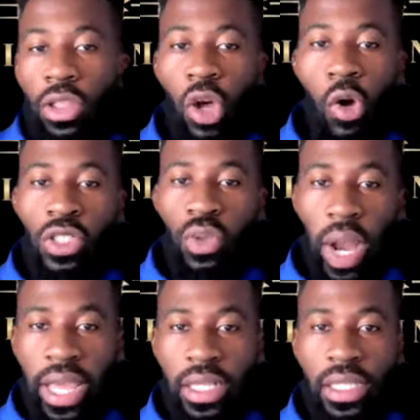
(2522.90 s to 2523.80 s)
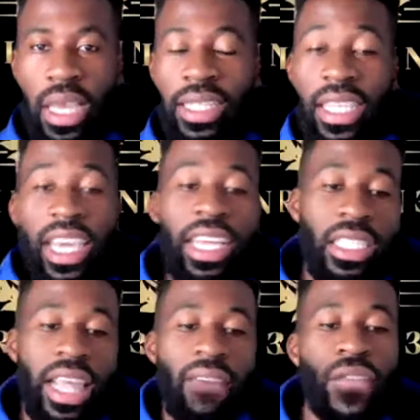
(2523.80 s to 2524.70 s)
of those ranks to get
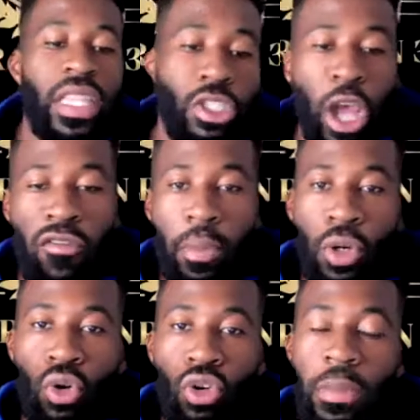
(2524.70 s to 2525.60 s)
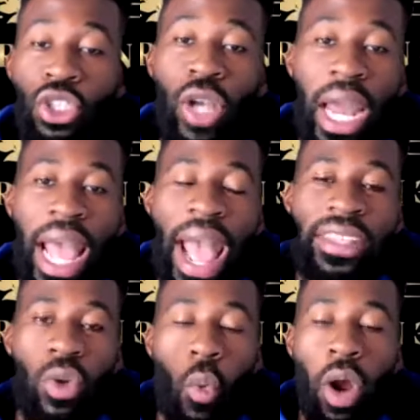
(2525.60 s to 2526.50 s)
to that 50 Travelpreneurs, but you got to
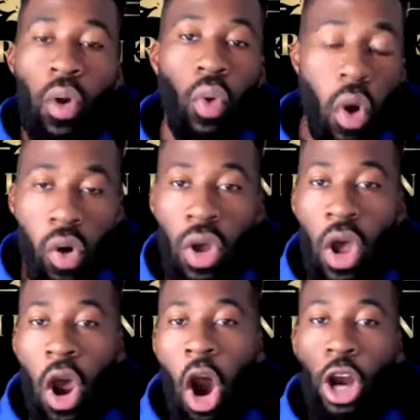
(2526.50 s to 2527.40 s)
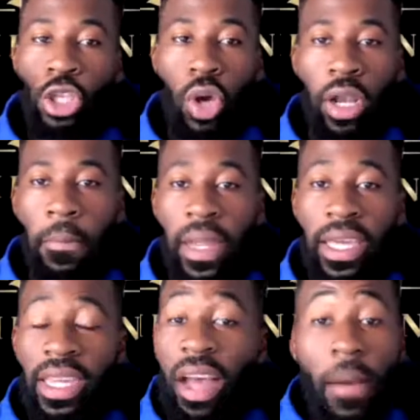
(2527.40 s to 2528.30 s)
ask, what role are you going to
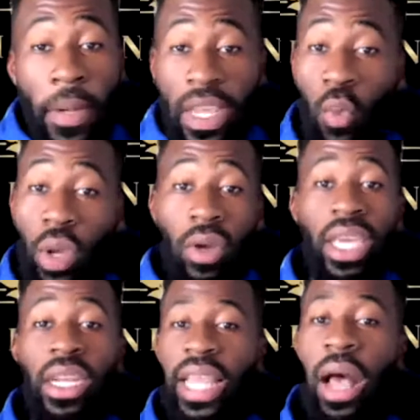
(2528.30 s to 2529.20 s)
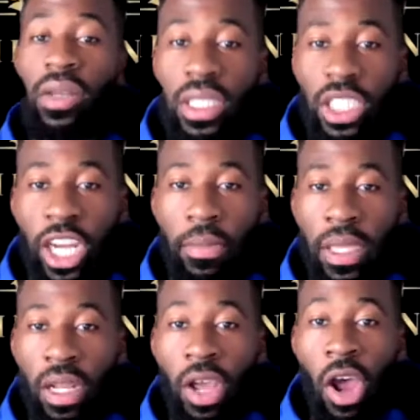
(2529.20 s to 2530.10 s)
play? The company will hit 1,000 chairmen.